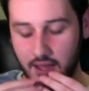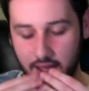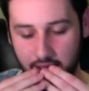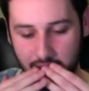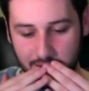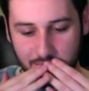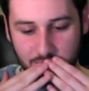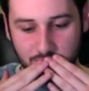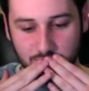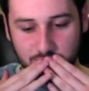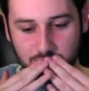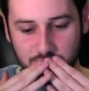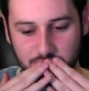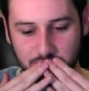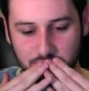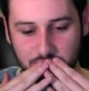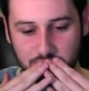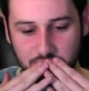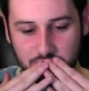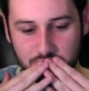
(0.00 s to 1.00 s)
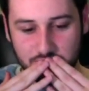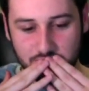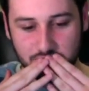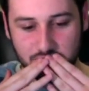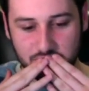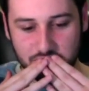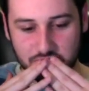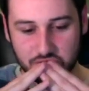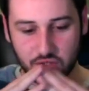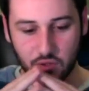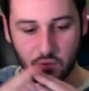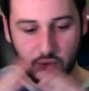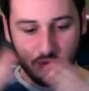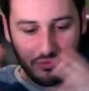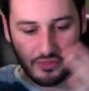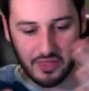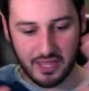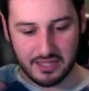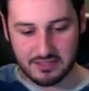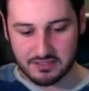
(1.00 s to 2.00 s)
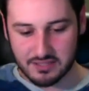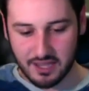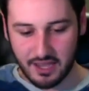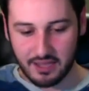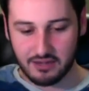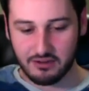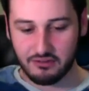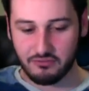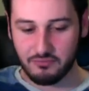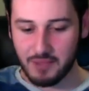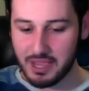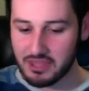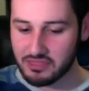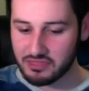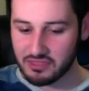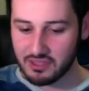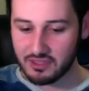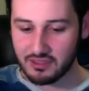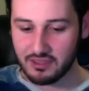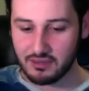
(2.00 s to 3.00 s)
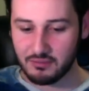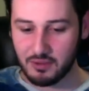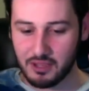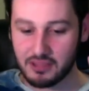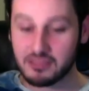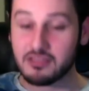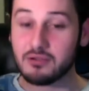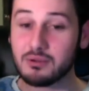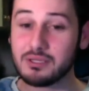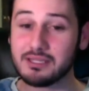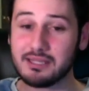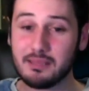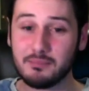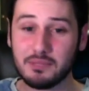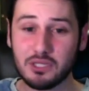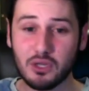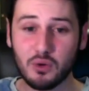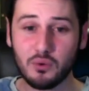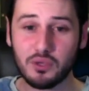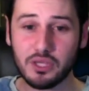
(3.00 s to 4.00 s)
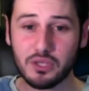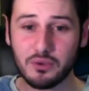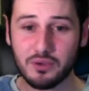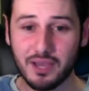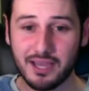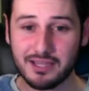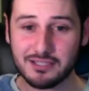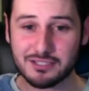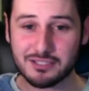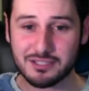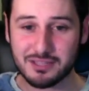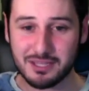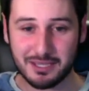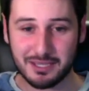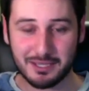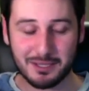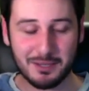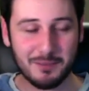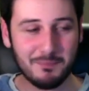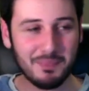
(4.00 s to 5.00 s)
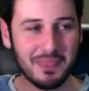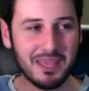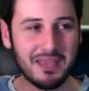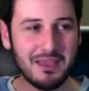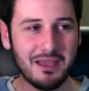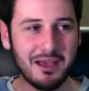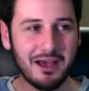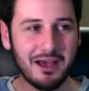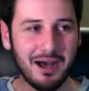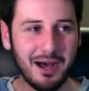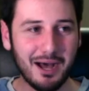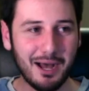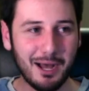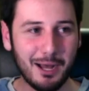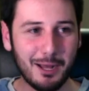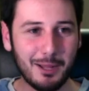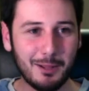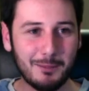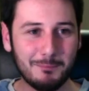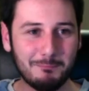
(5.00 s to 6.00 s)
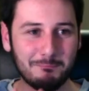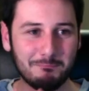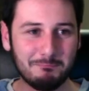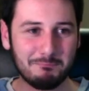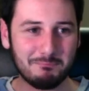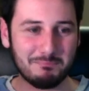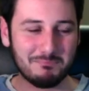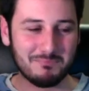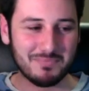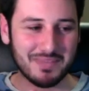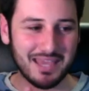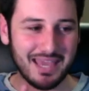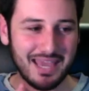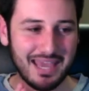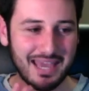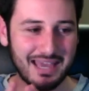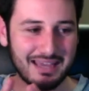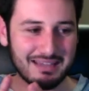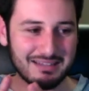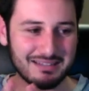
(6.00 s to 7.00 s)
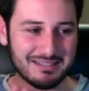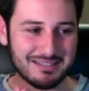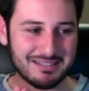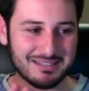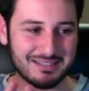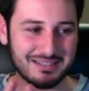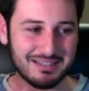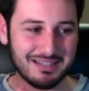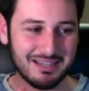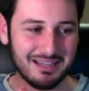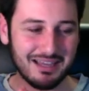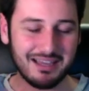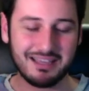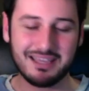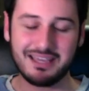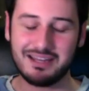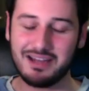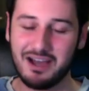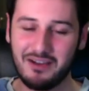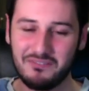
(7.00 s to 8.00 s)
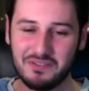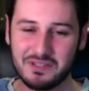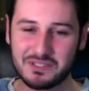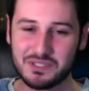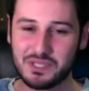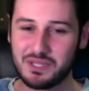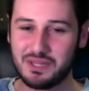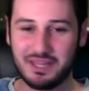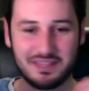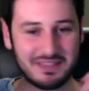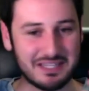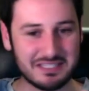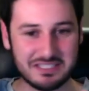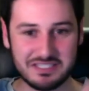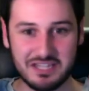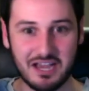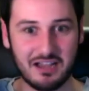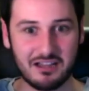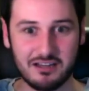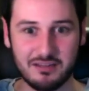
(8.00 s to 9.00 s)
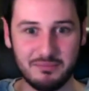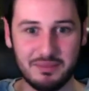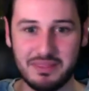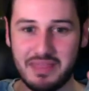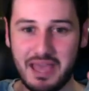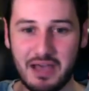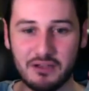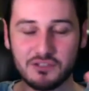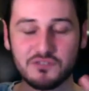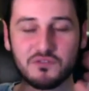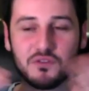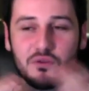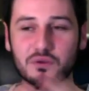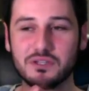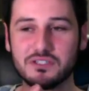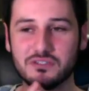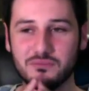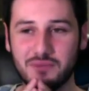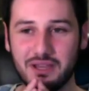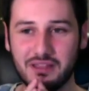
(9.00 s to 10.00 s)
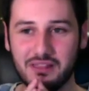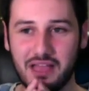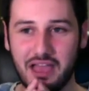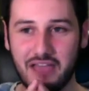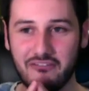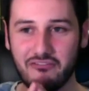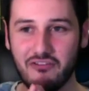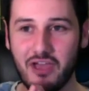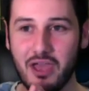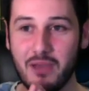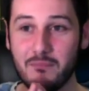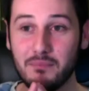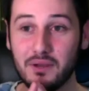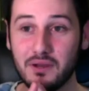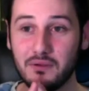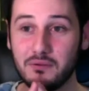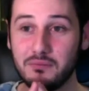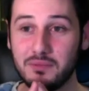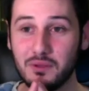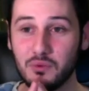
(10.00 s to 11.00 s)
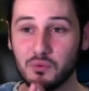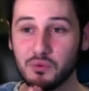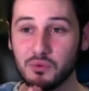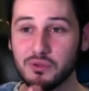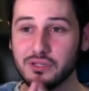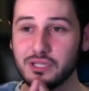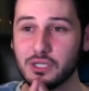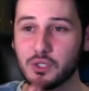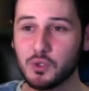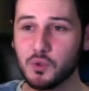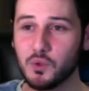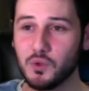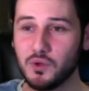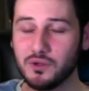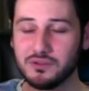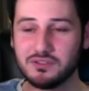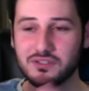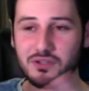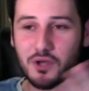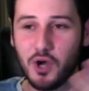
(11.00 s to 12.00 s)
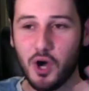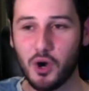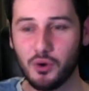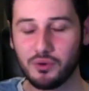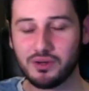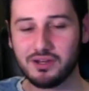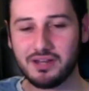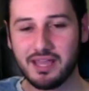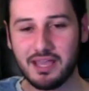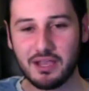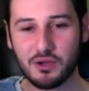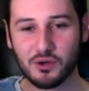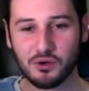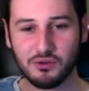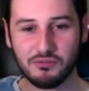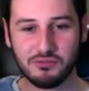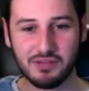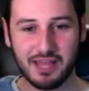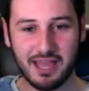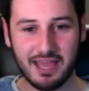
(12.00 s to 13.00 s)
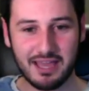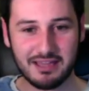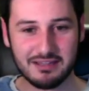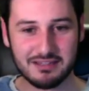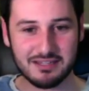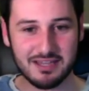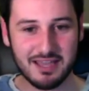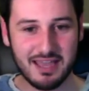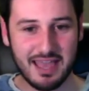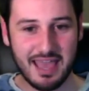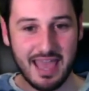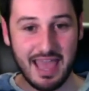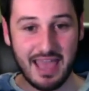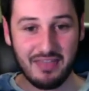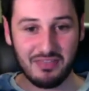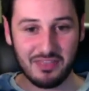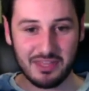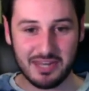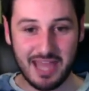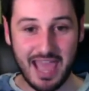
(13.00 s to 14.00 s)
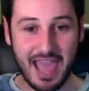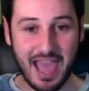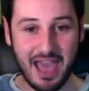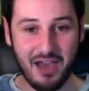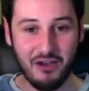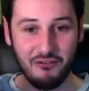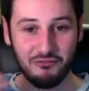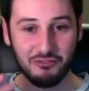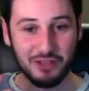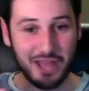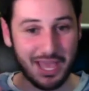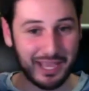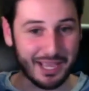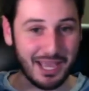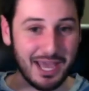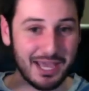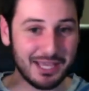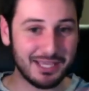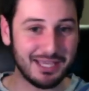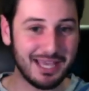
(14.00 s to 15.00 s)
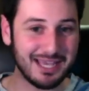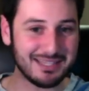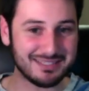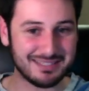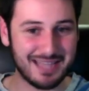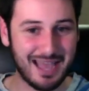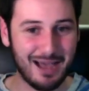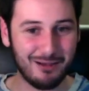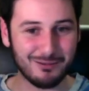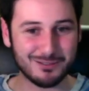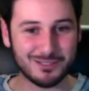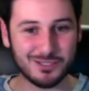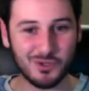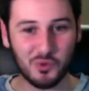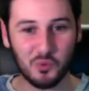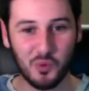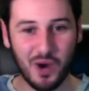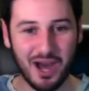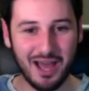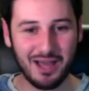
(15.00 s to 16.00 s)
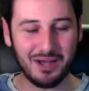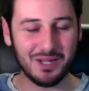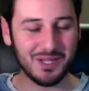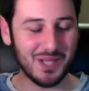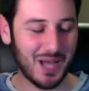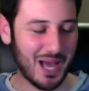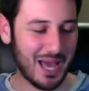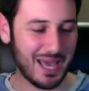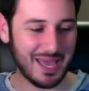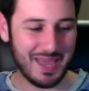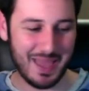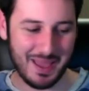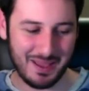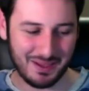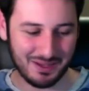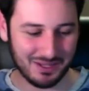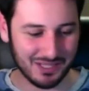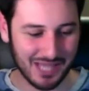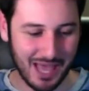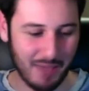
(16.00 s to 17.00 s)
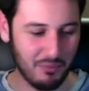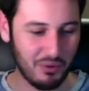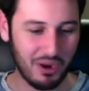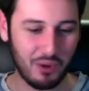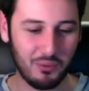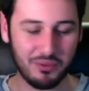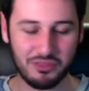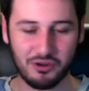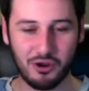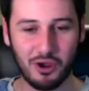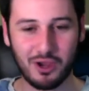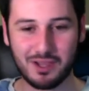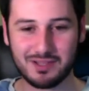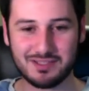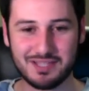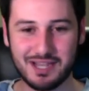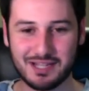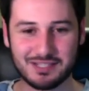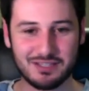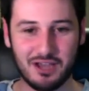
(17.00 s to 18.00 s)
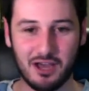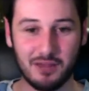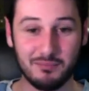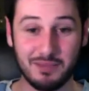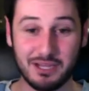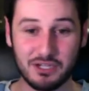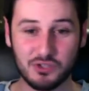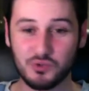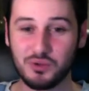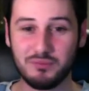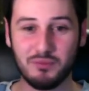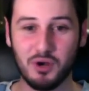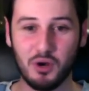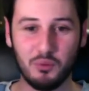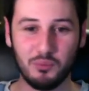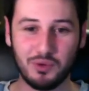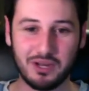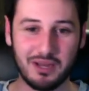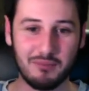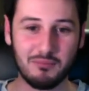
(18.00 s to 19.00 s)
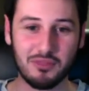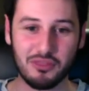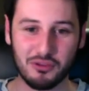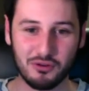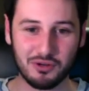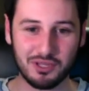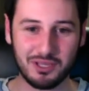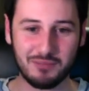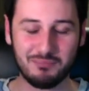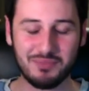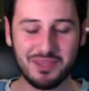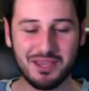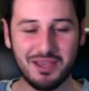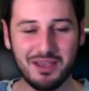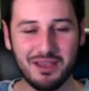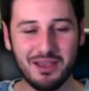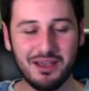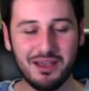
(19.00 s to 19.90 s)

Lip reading: Um, so that's kind of my thinking, my theory. Let me know what you guys think. Um, and again, obviously, like that's not going to be the house for the rest of my life, but it would be really cool to own an acre of land and then have like a guest house while I collaborate with an architect on my dream home when I'm 30.